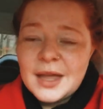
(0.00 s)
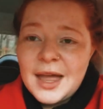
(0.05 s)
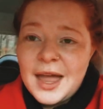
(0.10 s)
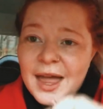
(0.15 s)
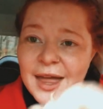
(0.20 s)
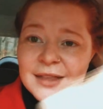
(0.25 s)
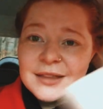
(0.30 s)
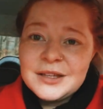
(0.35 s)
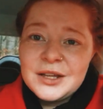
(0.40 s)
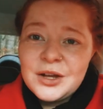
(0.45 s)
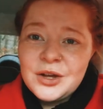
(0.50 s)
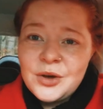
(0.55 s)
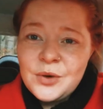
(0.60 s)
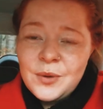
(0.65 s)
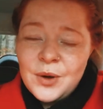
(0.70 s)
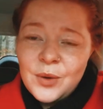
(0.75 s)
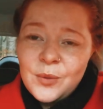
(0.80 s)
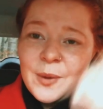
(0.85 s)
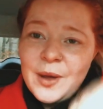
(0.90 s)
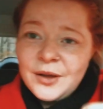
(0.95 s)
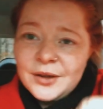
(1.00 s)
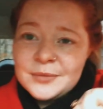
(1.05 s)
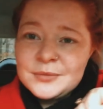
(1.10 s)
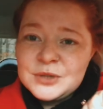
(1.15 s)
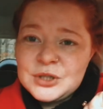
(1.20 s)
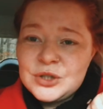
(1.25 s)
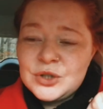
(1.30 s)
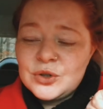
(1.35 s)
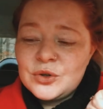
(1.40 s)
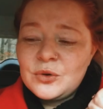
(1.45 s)
Hello, welcome
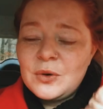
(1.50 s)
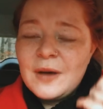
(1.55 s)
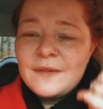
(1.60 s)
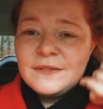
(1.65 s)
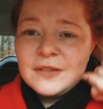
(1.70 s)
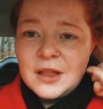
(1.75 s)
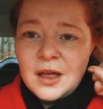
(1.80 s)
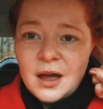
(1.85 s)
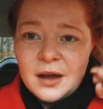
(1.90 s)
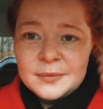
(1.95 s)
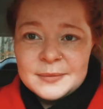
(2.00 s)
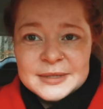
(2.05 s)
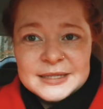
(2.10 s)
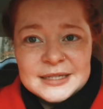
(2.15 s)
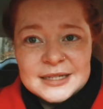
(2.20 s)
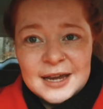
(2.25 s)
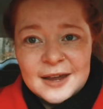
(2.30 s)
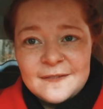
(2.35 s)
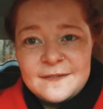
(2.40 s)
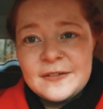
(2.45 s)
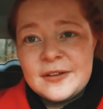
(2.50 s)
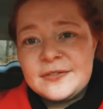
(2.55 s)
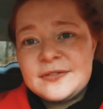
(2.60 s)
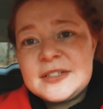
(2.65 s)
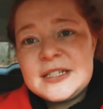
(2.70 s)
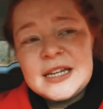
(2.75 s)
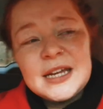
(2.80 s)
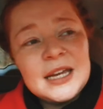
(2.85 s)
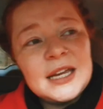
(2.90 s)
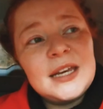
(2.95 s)
to Vlogmas Day
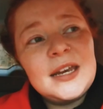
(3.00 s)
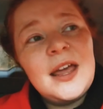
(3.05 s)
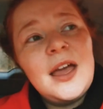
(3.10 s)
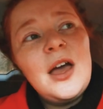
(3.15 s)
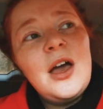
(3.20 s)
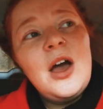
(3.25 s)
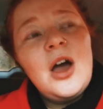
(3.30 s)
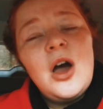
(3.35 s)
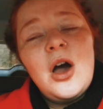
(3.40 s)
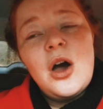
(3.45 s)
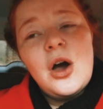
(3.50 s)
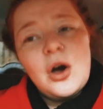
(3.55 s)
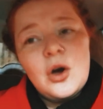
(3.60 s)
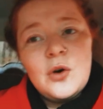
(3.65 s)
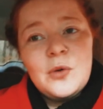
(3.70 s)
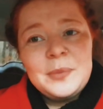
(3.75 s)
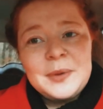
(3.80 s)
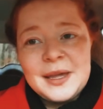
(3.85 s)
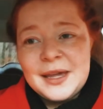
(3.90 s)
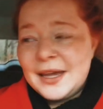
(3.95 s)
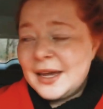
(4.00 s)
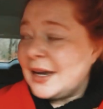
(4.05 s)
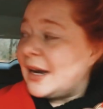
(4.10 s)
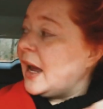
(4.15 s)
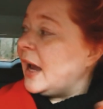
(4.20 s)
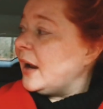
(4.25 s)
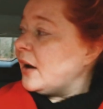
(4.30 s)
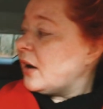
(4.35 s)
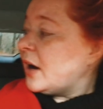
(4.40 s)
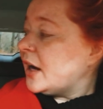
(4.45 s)
15. Obi and
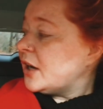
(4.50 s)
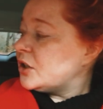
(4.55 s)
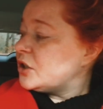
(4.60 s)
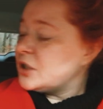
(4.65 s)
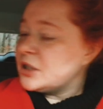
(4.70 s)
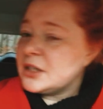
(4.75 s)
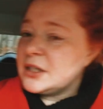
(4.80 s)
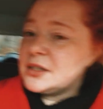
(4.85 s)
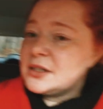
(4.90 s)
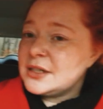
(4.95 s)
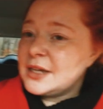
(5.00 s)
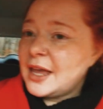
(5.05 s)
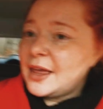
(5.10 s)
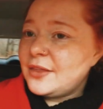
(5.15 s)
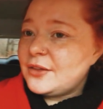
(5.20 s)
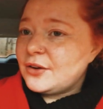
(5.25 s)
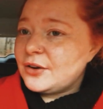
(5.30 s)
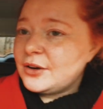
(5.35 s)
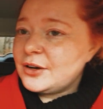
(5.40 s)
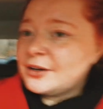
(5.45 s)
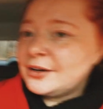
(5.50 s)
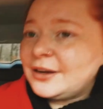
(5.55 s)
I are actually together